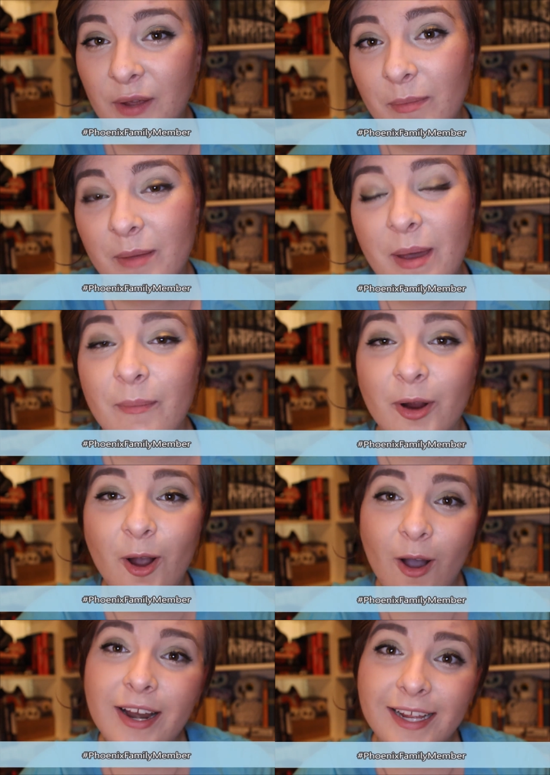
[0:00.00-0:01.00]
family
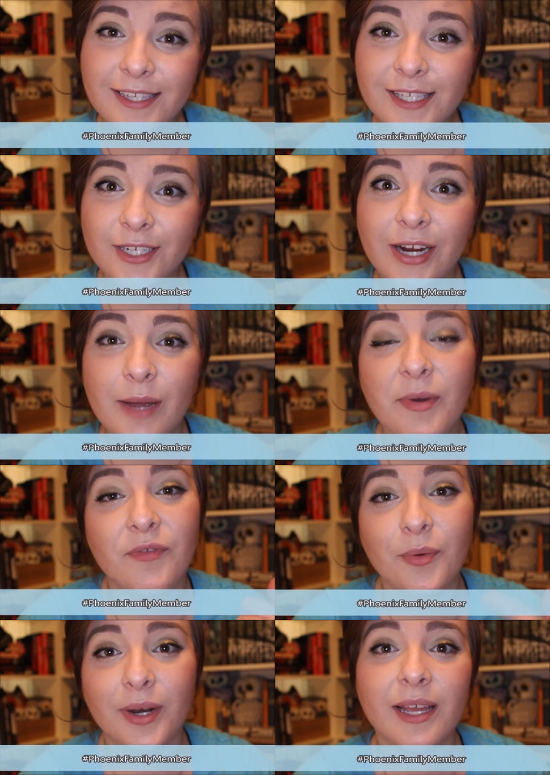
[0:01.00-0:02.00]
member on Instagram
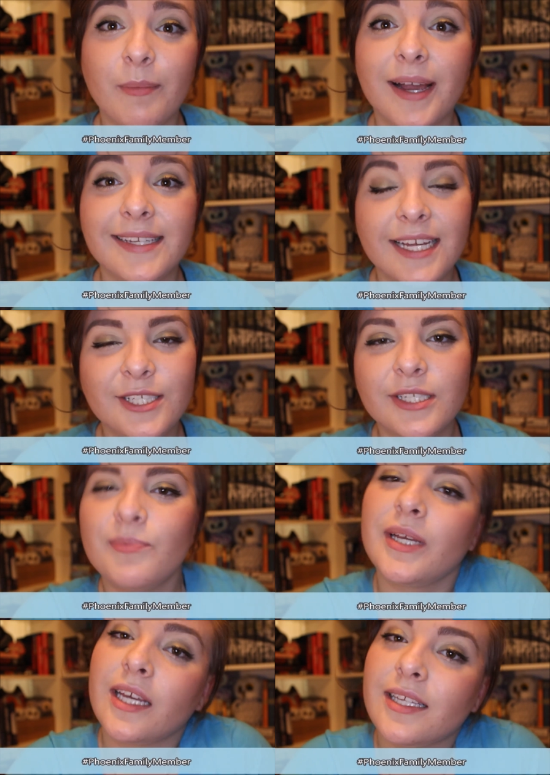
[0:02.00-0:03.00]
if you want to get my
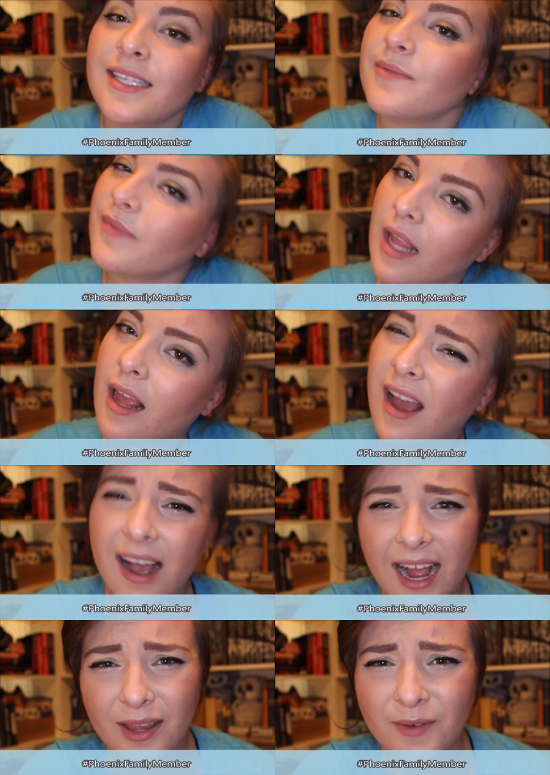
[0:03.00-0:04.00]
attention because
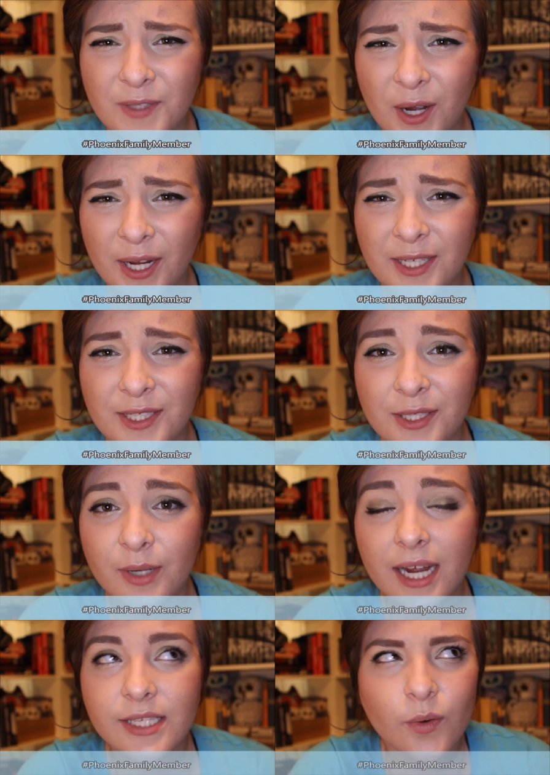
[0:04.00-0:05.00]
I love talking to you
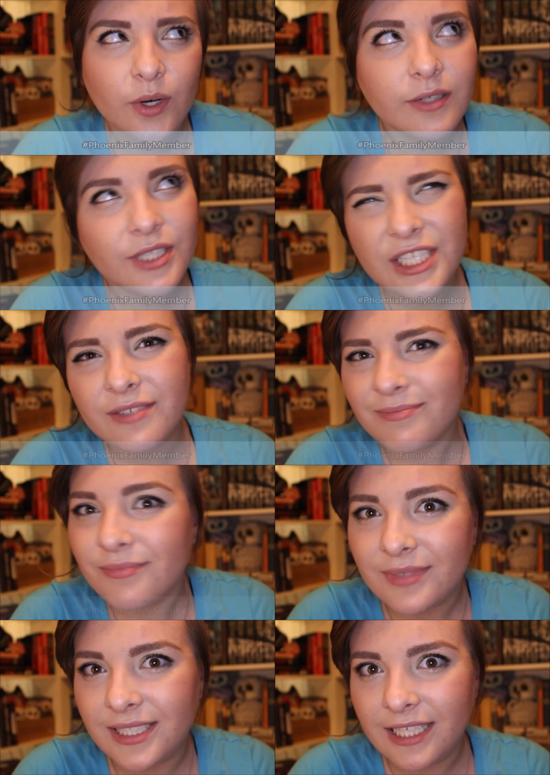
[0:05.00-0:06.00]
guys, or just
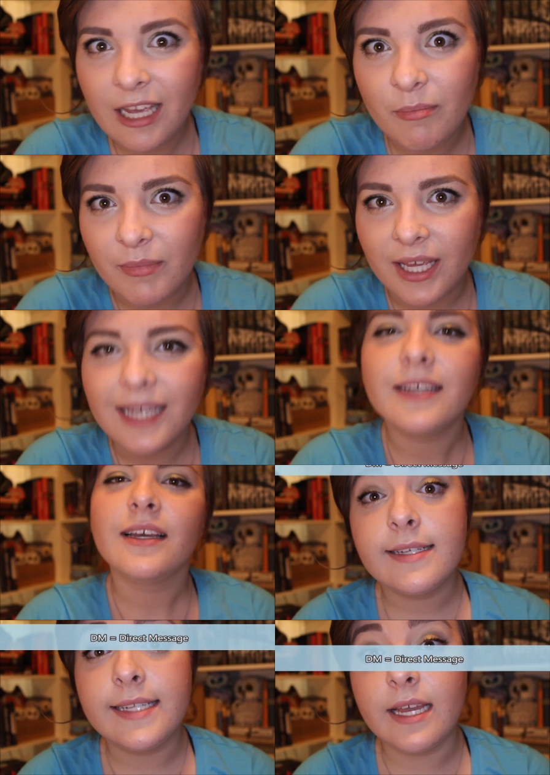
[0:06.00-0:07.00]
DM me.
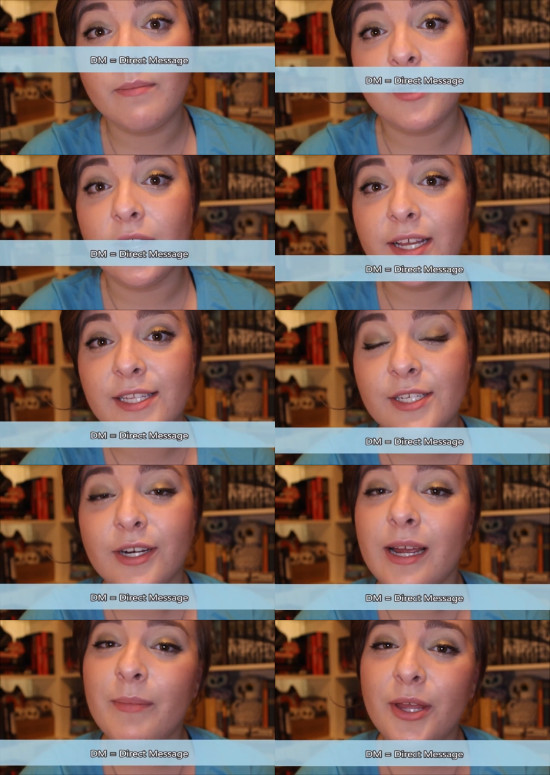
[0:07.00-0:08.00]
DM me on
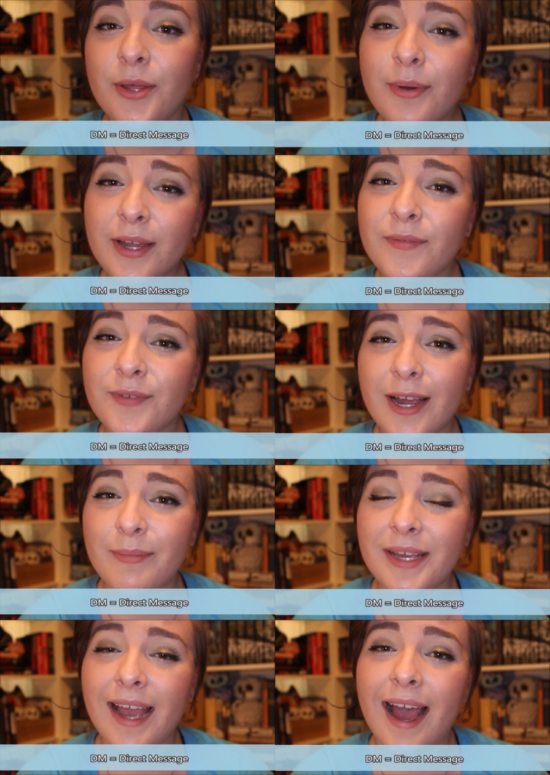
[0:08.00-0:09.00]
Instagram. You can
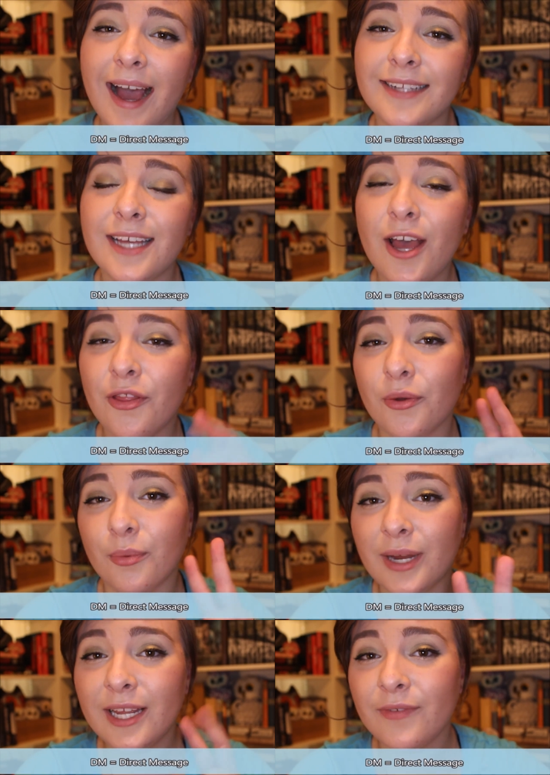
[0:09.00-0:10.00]
find me at The
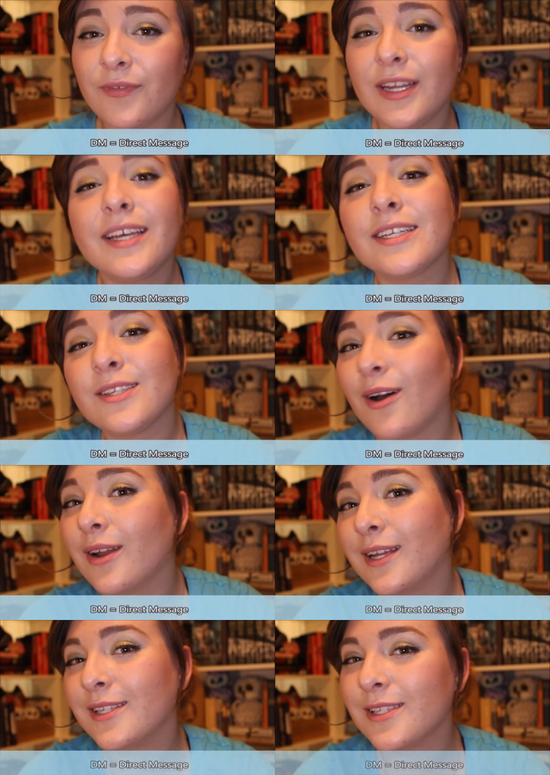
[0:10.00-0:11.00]
Reading Phoenix
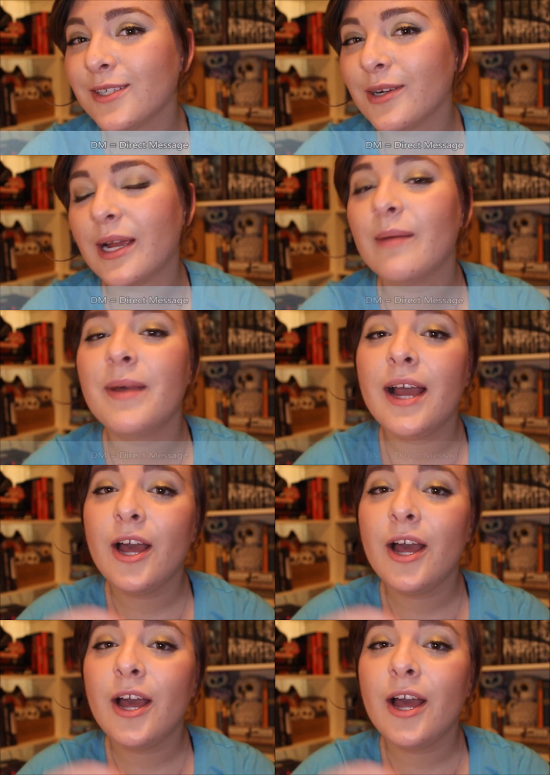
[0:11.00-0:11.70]
on Instagram,